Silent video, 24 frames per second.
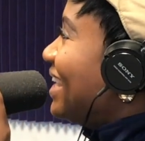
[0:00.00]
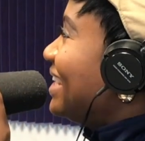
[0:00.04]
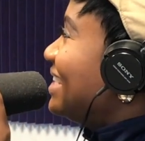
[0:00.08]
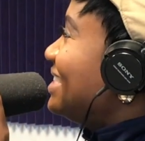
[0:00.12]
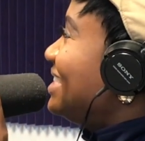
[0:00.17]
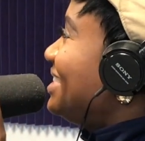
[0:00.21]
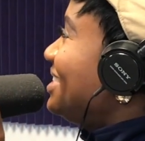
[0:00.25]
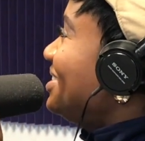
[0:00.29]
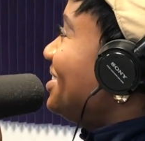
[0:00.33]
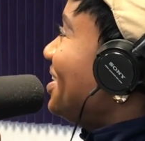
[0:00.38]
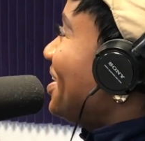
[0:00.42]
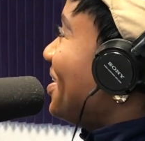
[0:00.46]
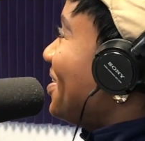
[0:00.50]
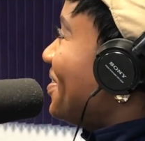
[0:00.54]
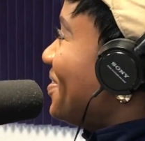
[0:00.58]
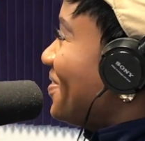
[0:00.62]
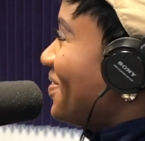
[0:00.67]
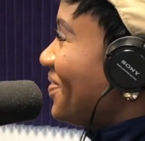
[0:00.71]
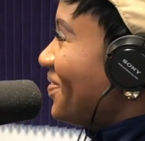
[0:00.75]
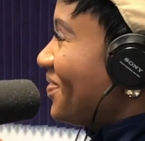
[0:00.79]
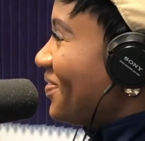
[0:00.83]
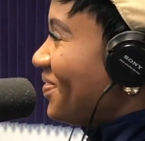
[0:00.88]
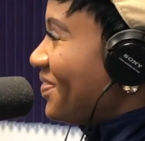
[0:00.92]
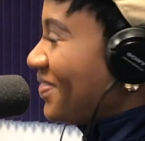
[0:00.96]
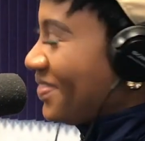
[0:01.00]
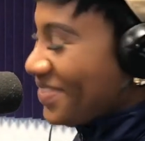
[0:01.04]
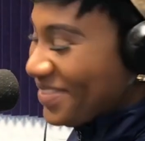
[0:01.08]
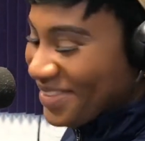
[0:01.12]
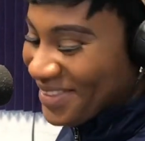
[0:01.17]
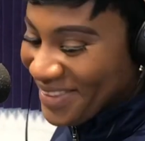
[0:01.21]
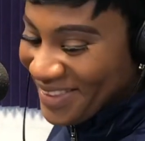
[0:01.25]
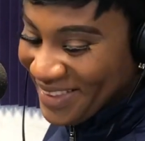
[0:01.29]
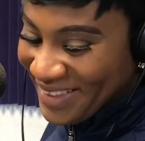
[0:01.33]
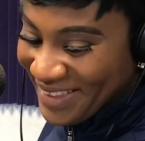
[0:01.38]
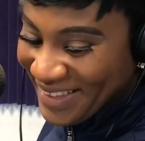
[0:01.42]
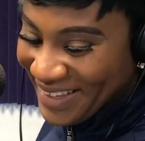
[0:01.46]
Cause you know.
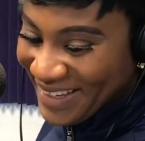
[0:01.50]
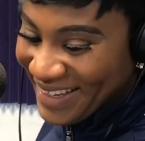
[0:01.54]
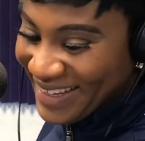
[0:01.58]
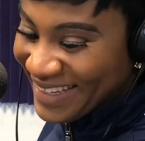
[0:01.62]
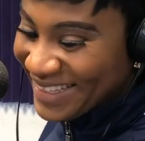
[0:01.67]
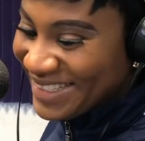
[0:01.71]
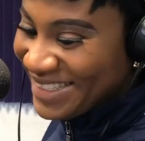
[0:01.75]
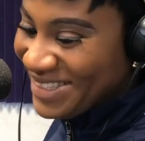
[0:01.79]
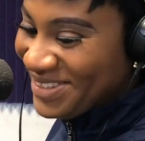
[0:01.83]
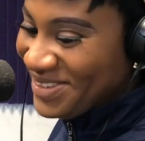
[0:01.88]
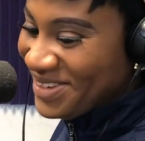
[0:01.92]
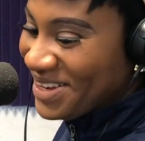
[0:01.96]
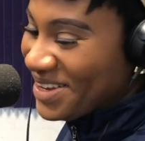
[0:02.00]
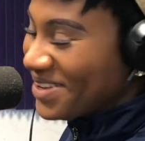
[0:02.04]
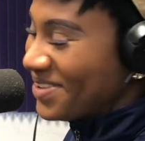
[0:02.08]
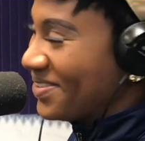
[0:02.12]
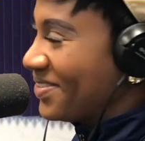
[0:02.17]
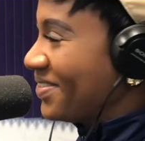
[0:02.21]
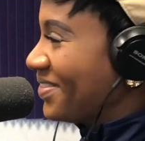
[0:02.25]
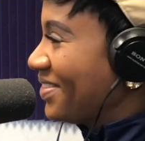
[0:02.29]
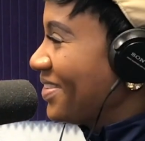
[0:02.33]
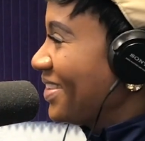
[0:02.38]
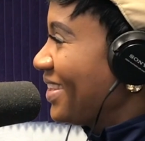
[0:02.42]
Cause you know.